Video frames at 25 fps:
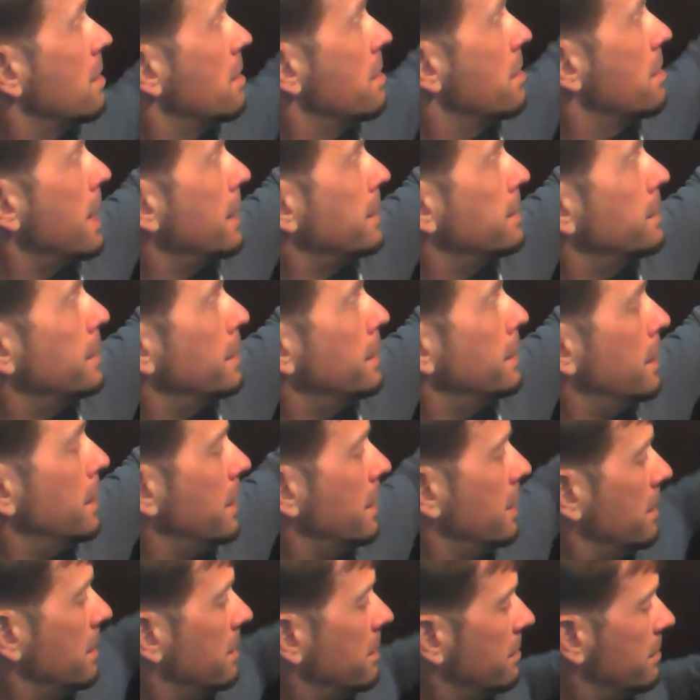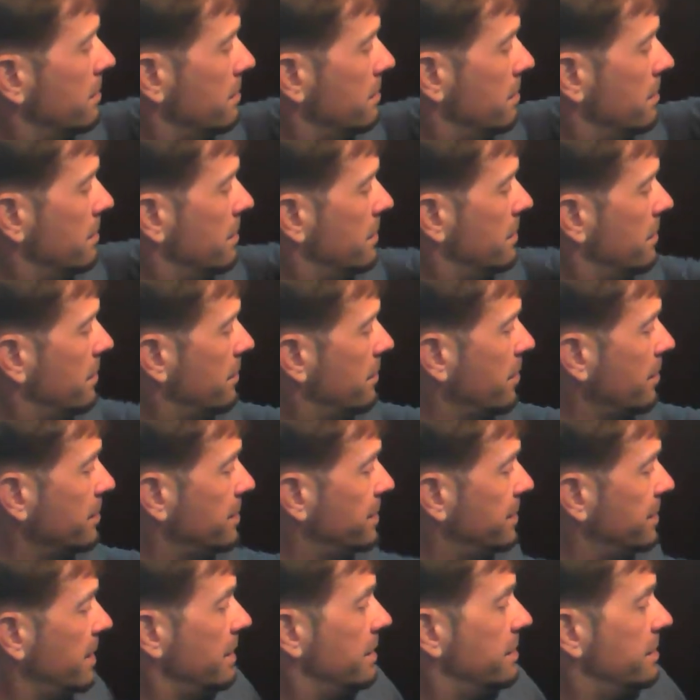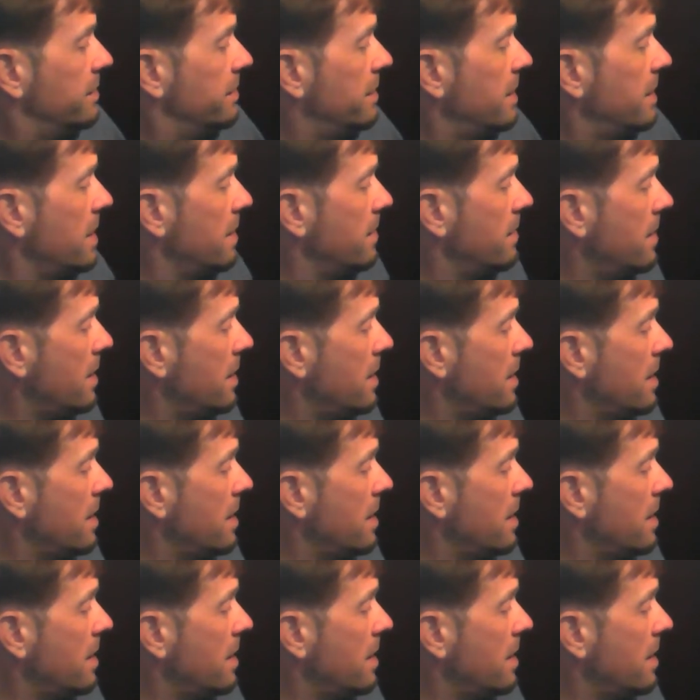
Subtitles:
that's it here, from C to C.